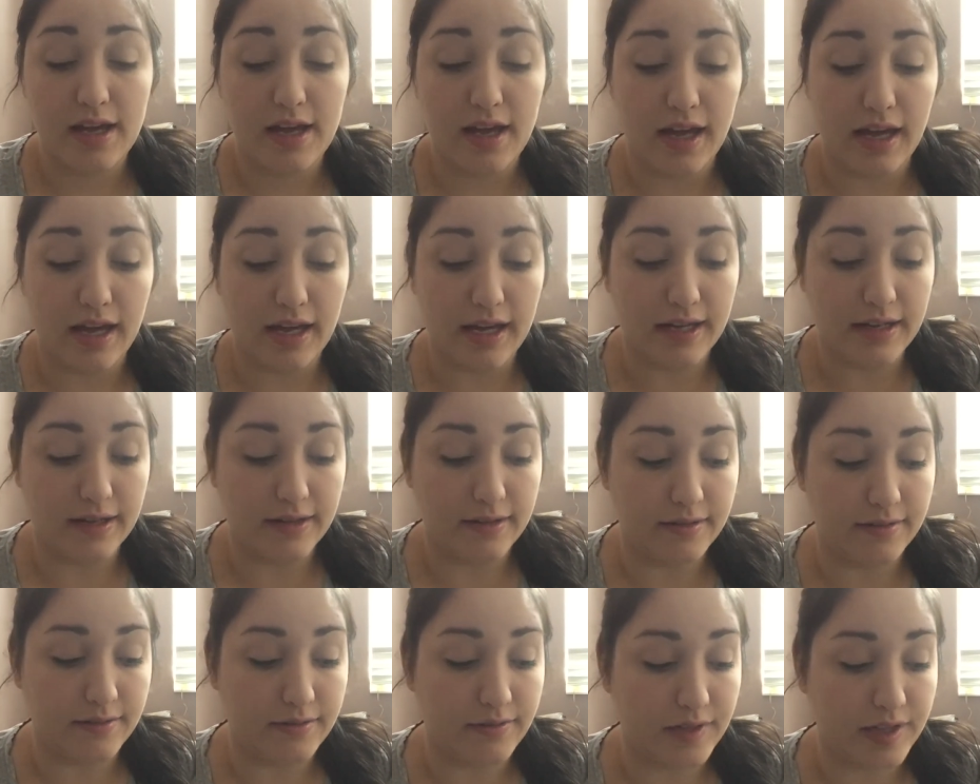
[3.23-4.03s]

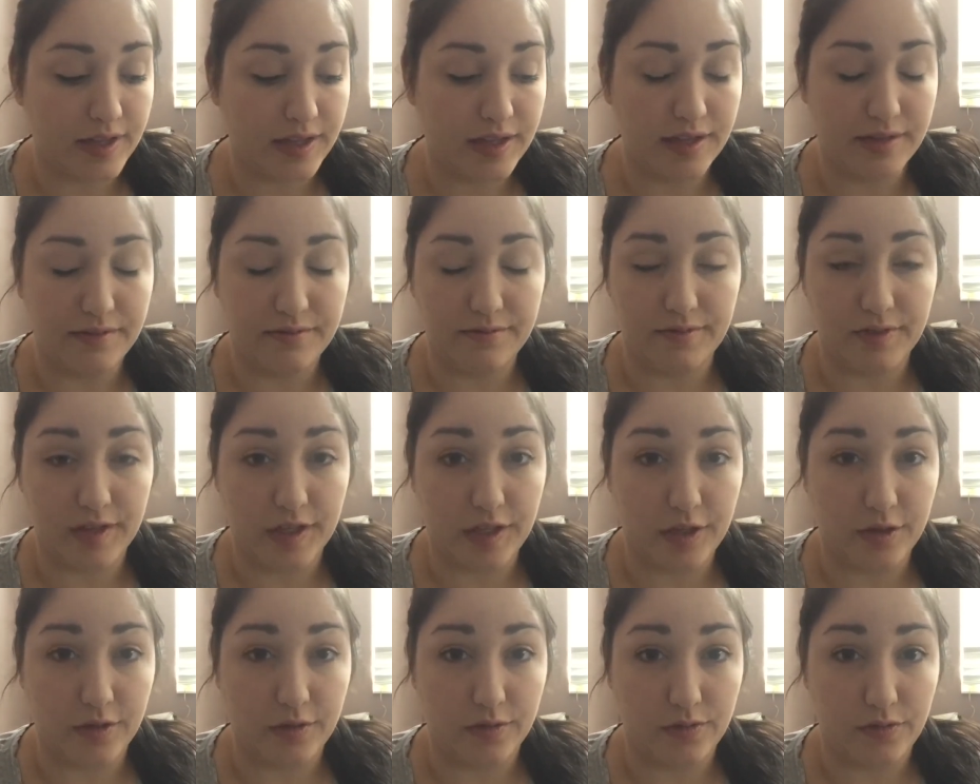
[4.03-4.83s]
of
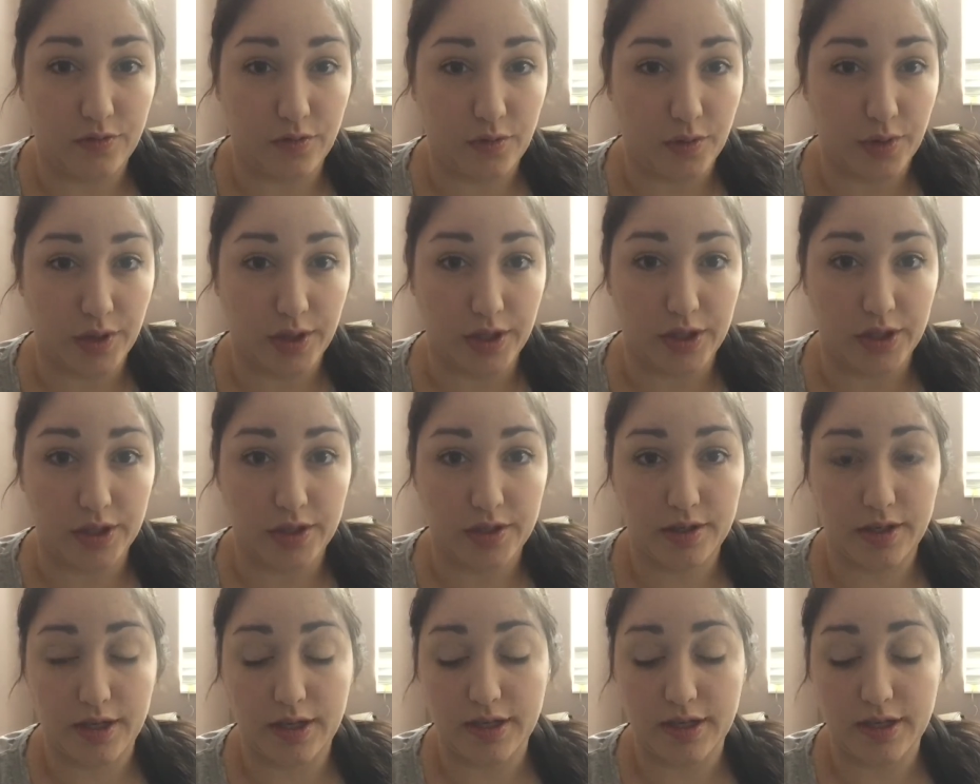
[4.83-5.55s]
video 4